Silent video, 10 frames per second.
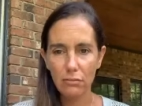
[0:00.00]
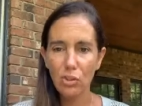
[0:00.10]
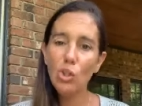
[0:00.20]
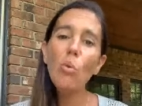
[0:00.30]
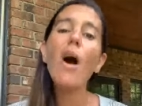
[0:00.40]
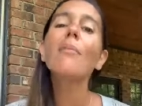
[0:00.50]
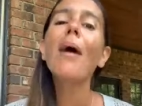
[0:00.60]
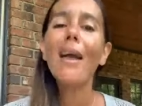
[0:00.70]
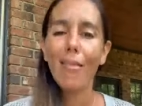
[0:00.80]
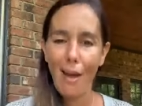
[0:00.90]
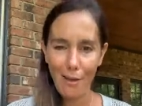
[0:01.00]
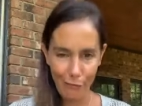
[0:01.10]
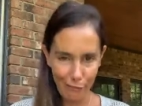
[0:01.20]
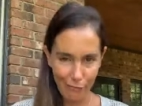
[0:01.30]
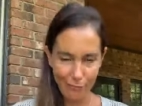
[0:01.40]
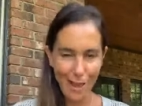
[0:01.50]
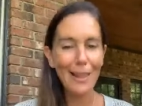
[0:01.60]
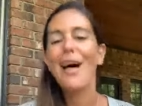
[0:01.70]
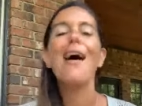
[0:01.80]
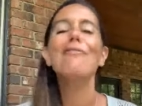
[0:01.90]
You are my life. I
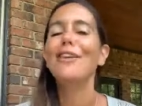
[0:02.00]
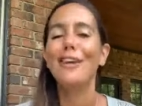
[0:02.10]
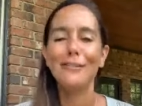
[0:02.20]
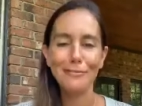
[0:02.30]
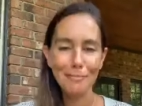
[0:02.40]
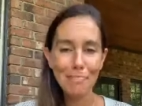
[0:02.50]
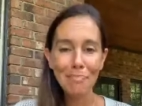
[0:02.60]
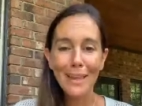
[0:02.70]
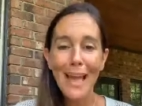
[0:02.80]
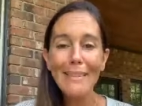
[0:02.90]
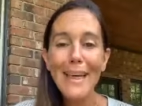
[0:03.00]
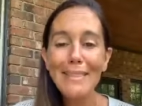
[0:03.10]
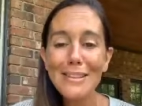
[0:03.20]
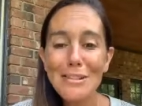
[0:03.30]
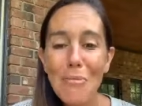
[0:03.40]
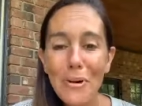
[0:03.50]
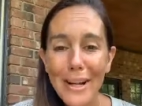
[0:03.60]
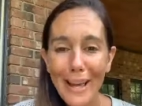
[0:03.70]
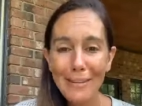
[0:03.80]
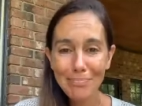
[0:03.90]
love you. And then this
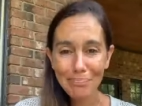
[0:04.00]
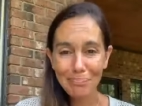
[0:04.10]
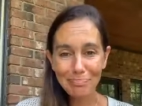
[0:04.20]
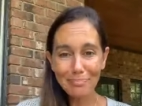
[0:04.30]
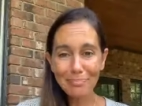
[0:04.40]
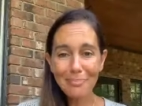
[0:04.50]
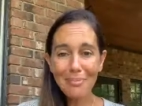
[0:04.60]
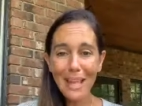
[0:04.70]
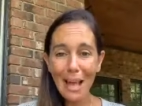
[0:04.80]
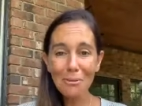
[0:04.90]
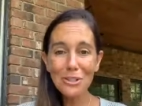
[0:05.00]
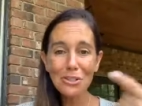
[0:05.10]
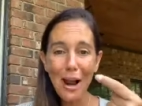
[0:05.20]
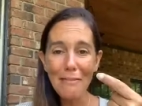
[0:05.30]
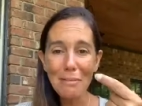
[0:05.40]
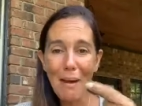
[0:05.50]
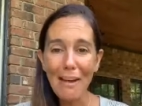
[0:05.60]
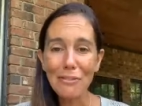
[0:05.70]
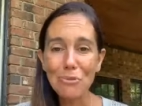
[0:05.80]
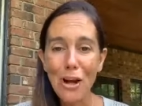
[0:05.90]
morning, I was driving back
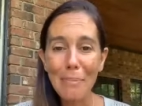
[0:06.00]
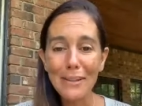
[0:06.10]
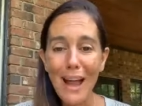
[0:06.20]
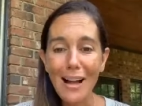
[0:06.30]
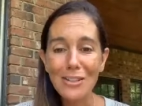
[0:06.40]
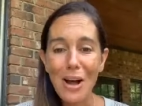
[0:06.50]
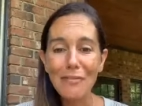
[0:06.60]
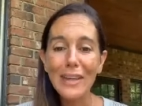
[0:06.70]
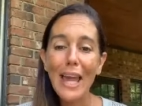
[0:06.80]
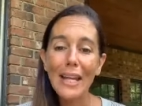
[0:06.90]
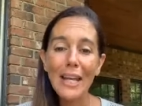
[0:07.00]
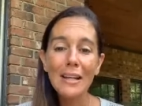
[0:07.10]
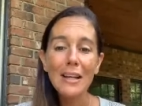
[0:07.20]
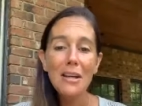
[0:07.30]
from dropping Knox off and getting